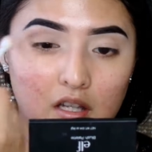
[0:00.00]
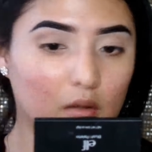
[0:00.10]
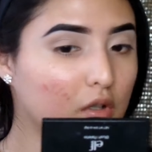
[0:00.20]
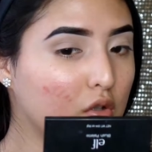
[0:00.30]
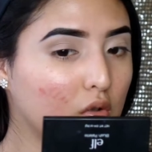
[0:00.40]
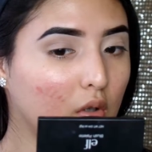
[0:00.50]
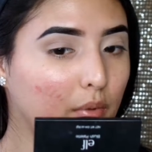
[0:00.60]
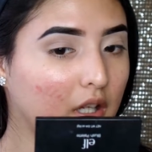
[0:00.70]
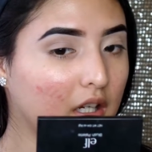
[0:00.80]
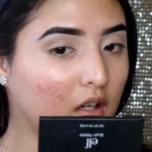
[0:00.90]
Like when you
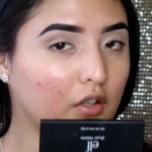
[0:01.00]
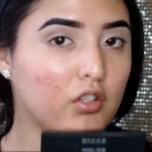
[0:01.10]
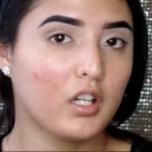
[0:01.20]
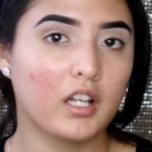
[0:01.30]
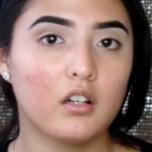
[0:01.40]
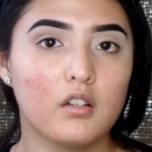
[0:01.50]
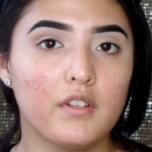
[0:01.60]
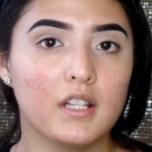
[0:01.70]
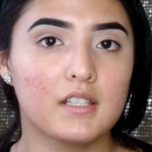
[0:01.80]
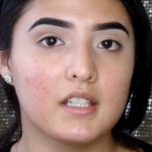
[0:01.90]
apply it on your, I don't know
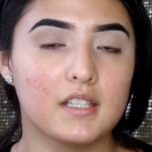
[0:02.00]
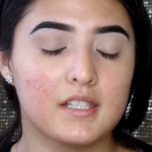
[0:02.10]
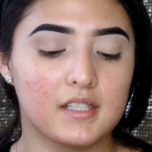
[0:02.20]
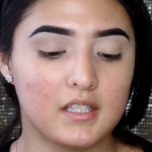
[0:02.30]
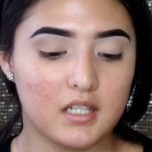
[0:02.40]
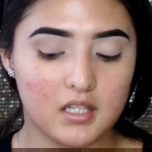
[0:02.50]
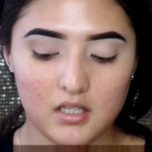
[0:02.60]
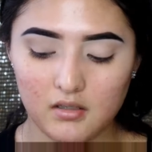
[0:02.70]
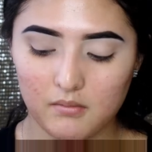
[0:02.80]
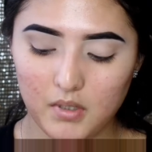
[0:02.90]
if you guys can
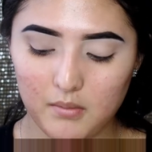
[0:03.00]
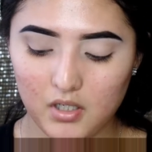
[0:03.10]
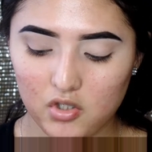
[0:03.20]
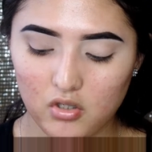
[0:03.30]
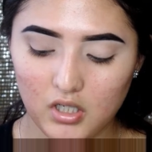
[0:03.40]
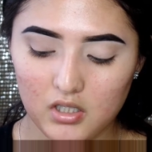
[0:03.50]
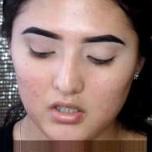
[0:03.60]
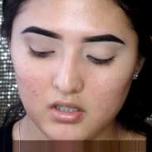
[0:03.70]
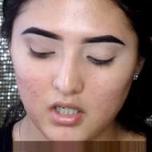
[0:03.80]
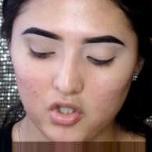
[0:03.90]
see. Maybe I should
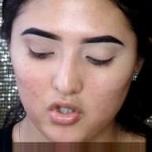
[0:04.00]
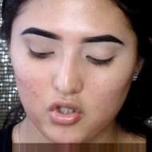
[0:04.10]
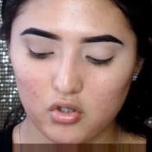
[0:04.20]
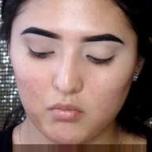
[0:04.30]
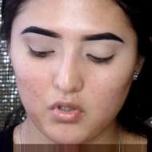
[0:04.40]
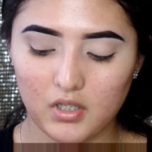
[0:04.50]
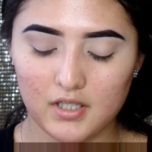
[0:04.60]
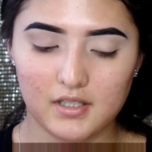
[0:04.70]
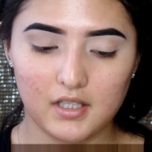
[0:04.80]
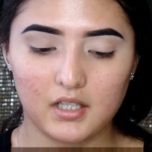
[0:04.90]
zoom you
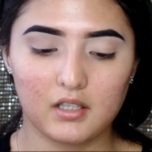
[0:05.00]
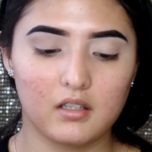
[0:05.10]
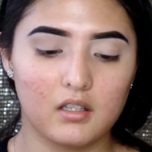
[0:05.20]
guys in.